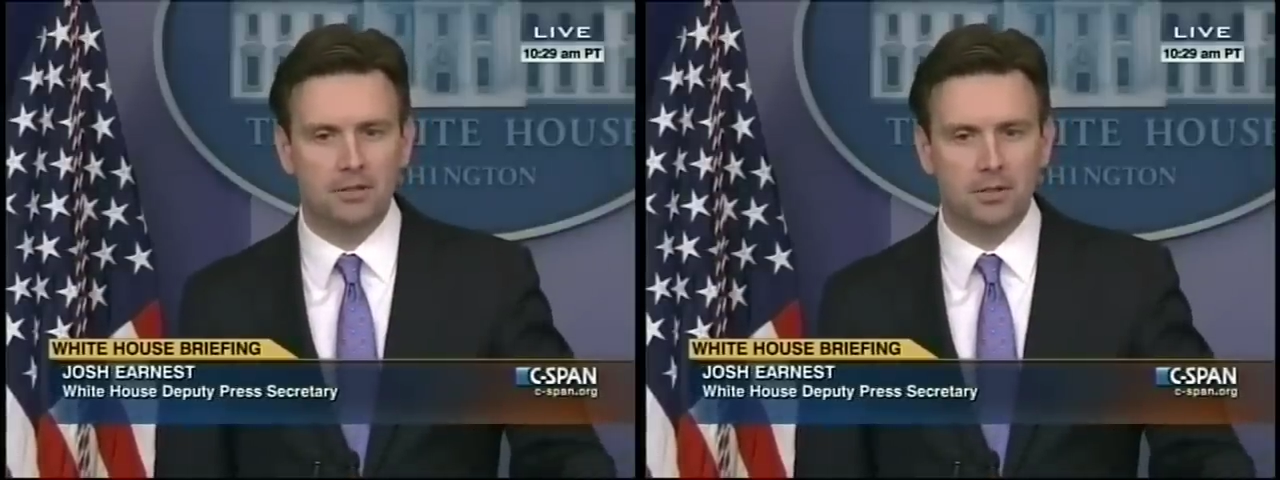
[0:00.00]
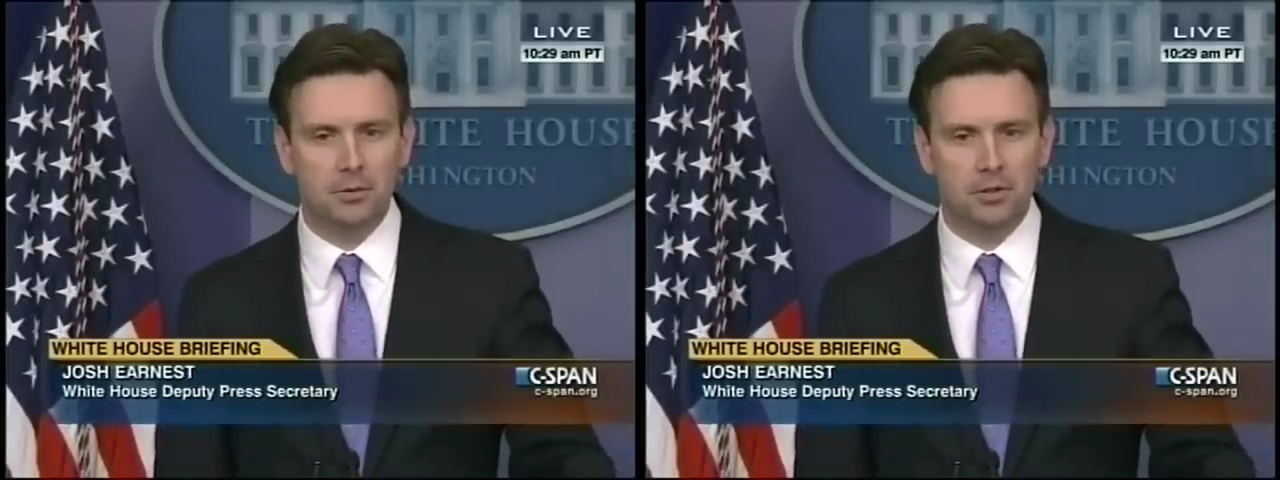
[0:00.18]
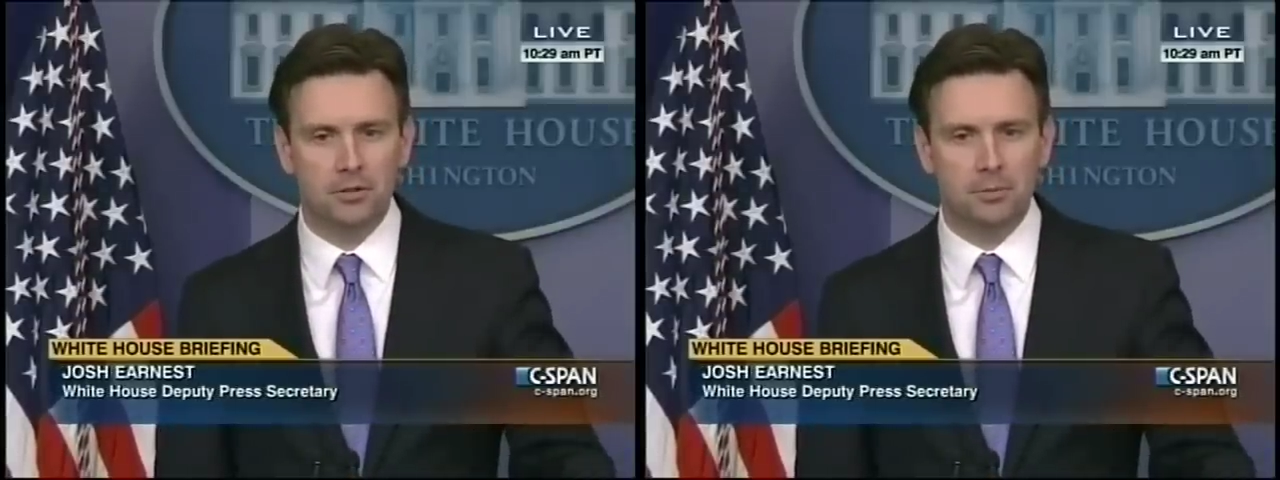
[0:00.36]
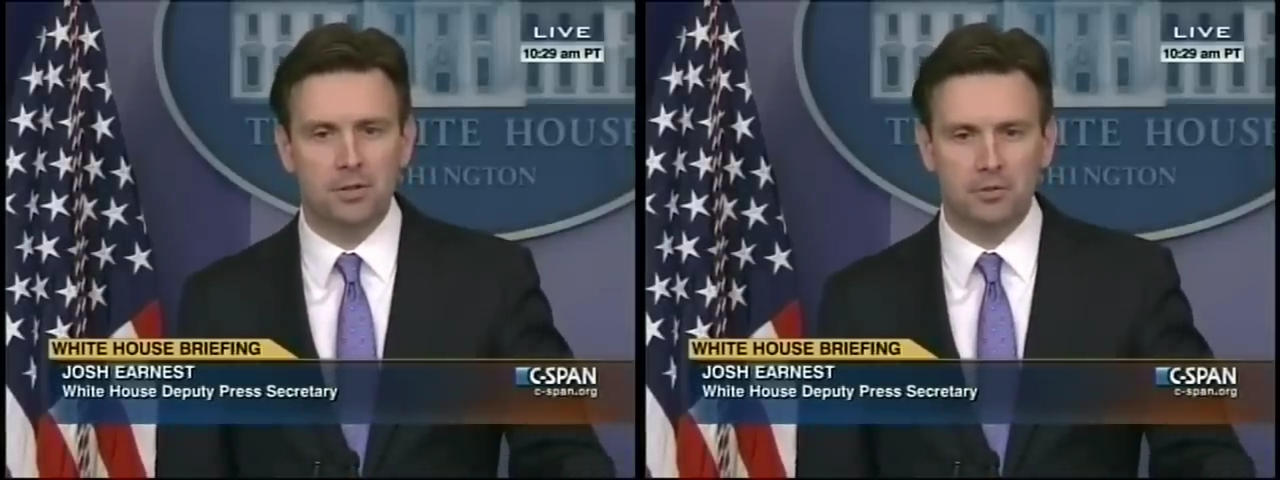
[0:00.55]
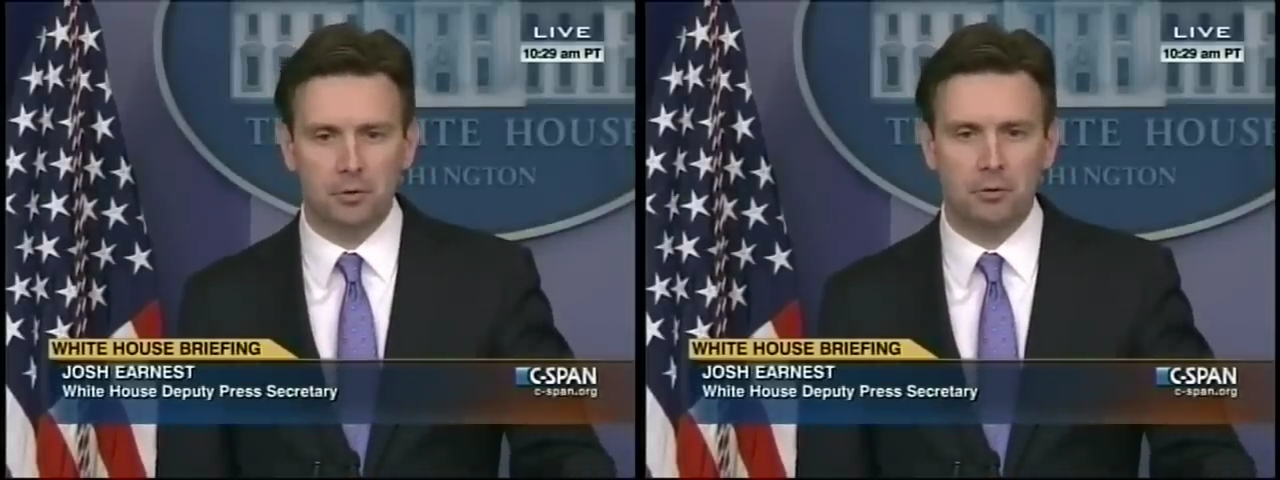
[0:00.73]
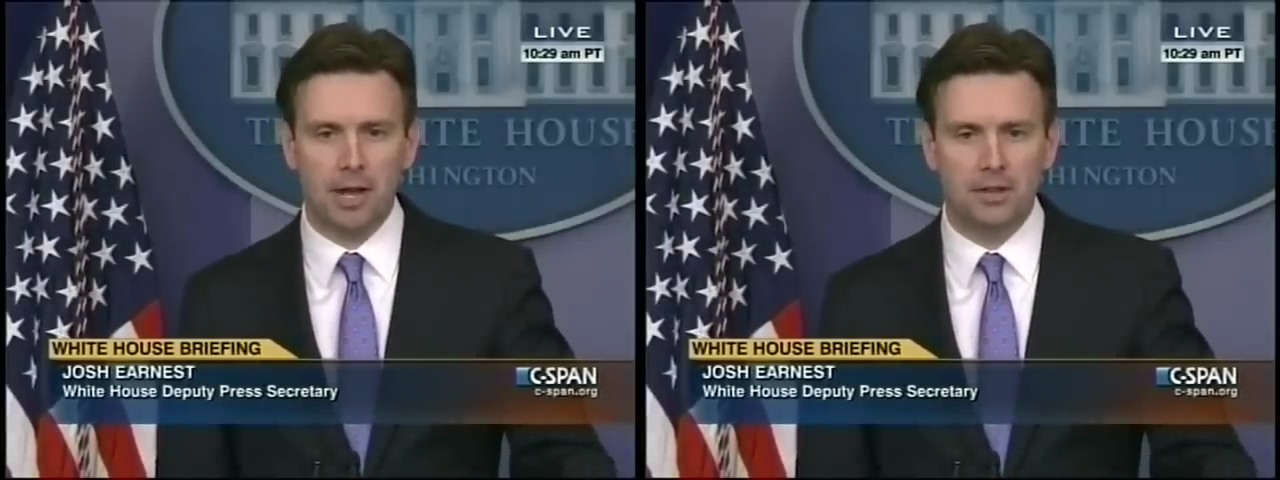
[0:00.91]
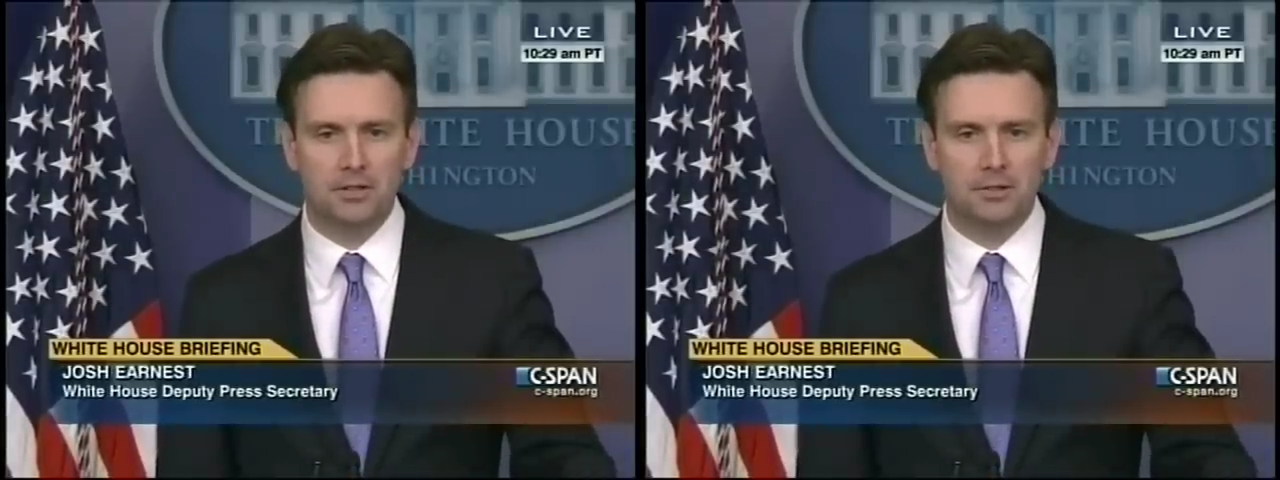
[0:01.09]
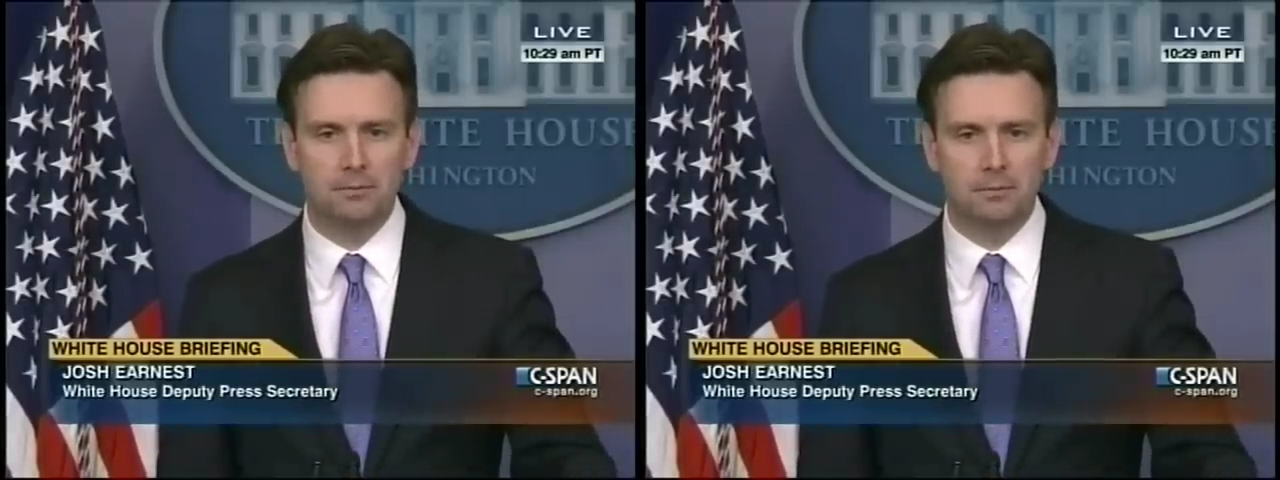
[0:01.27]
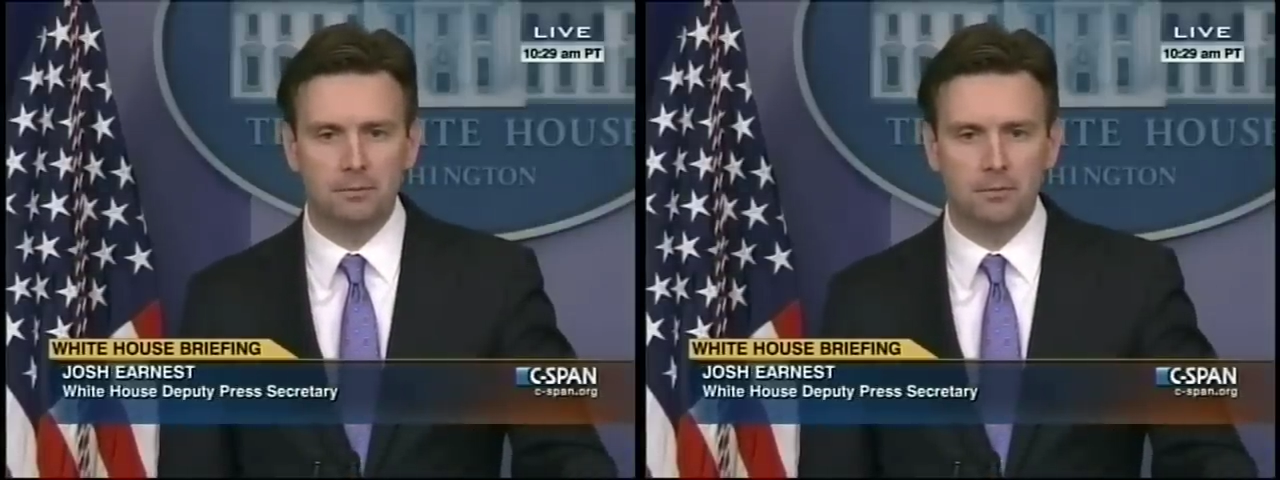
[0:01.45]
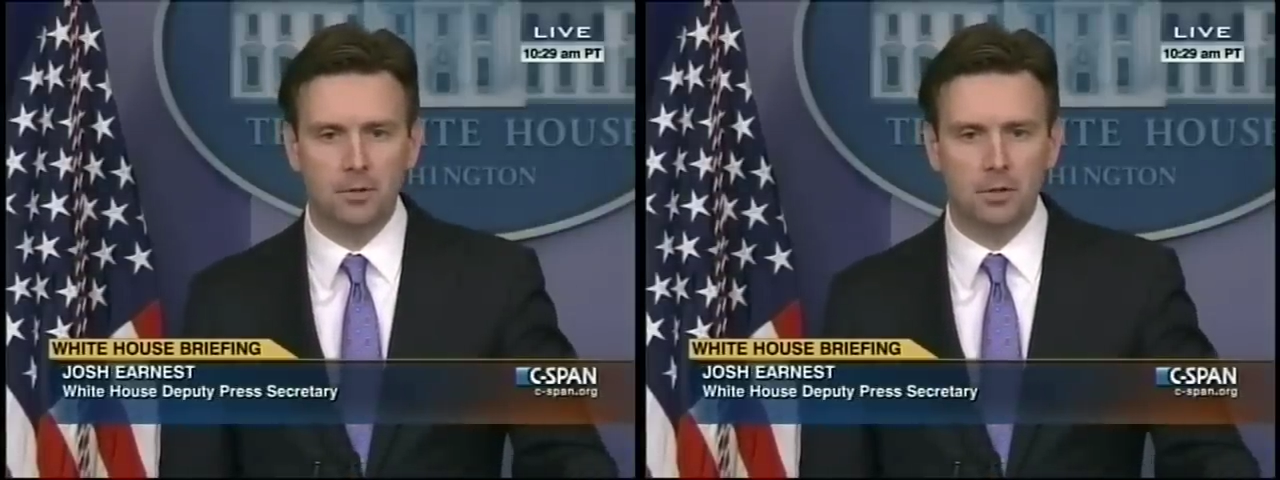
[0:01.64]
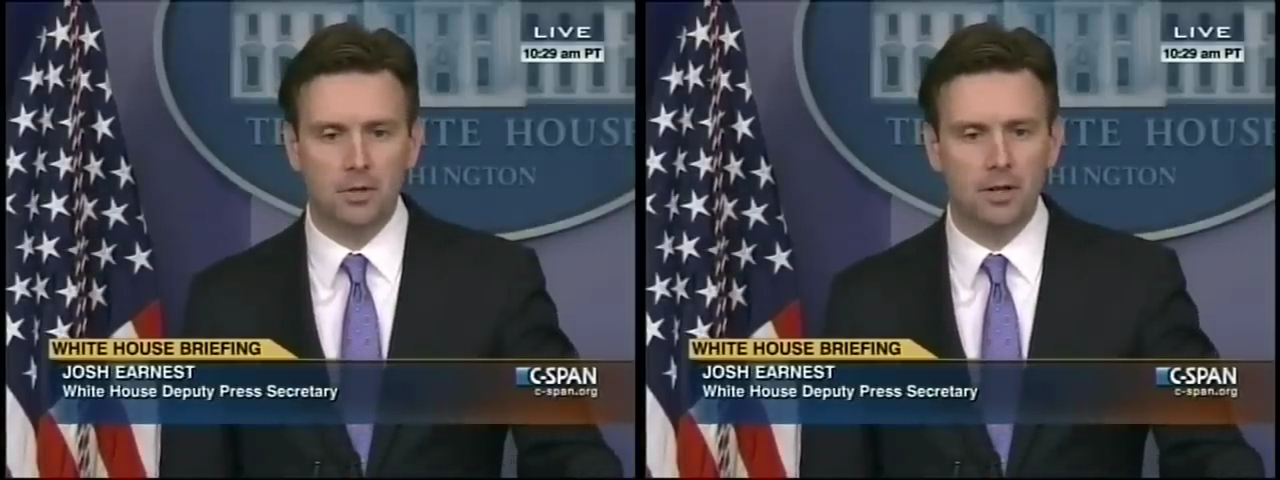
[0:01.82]
to you with a specific reaction.
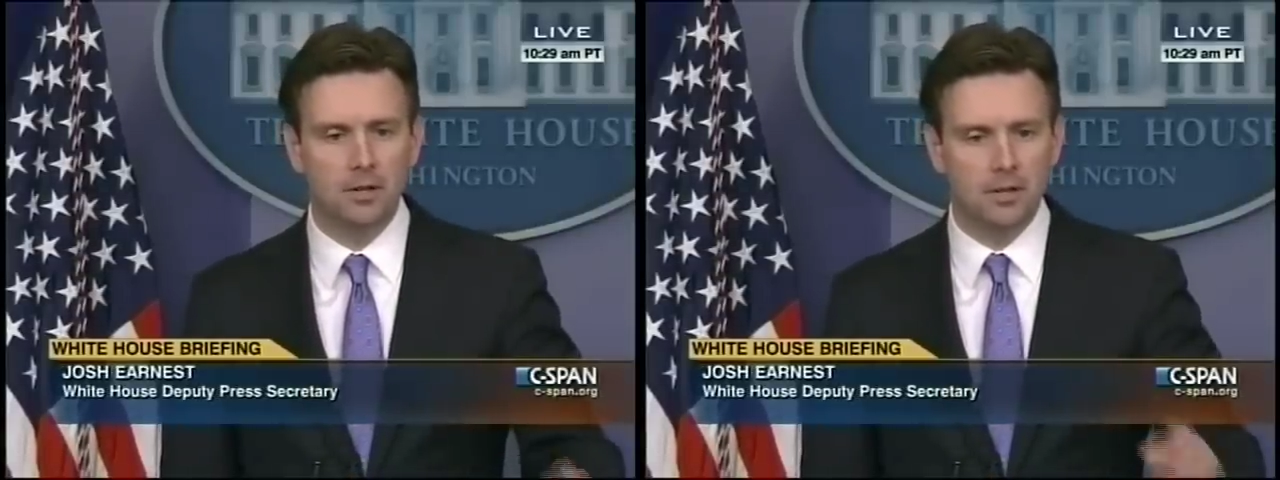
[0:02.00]
Josh, okay.